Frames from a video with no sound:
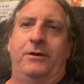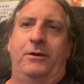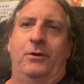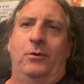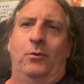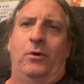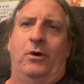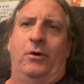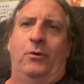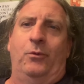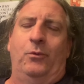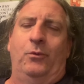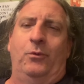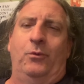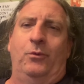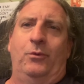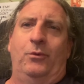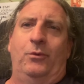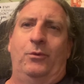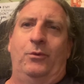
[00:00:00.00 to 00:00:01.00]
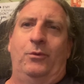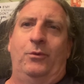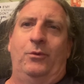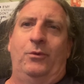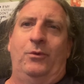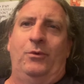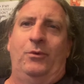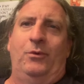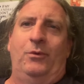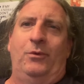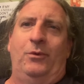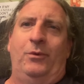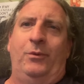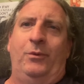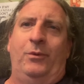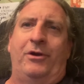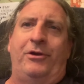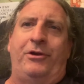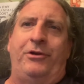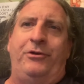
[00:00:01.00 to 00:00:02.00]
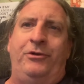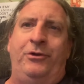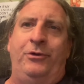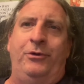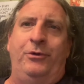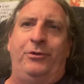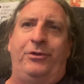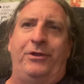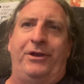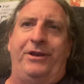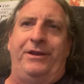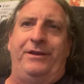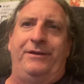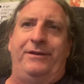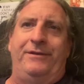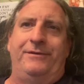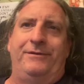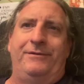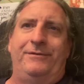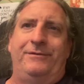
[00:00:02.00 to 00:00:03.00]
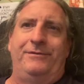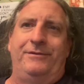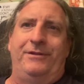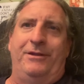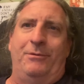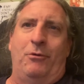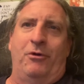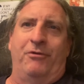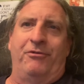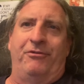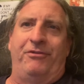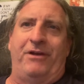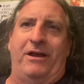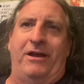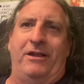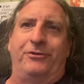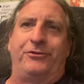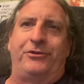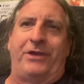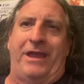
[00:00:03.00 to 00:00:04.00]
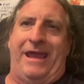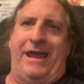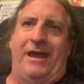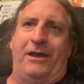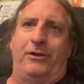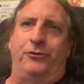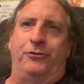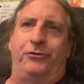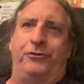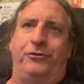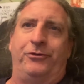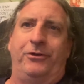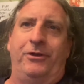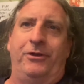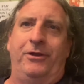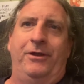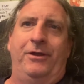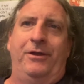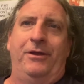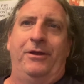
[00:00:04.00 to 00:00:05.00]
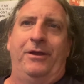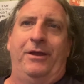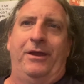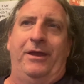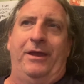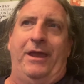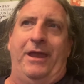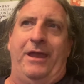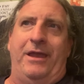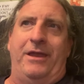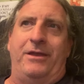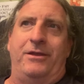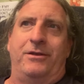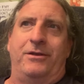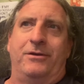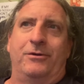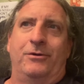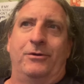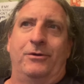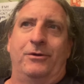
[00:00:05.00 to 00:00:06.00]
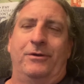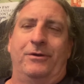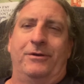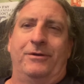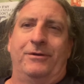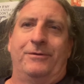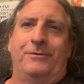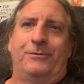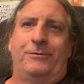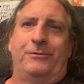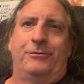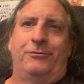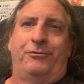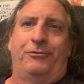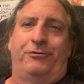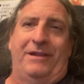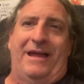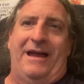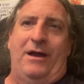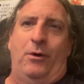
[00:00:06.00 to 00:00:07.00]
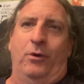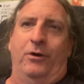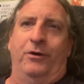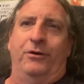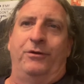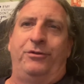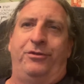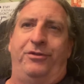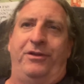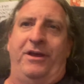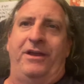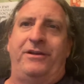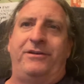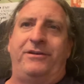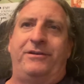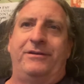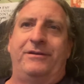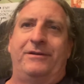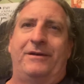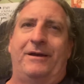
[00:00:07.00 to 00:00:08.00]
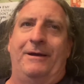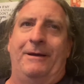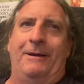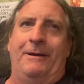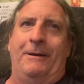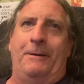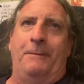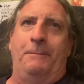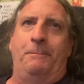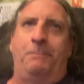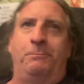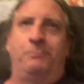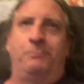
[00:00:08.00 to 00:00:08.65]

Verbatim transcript: Well, we already knew that the Amorphophallus has a flower that um,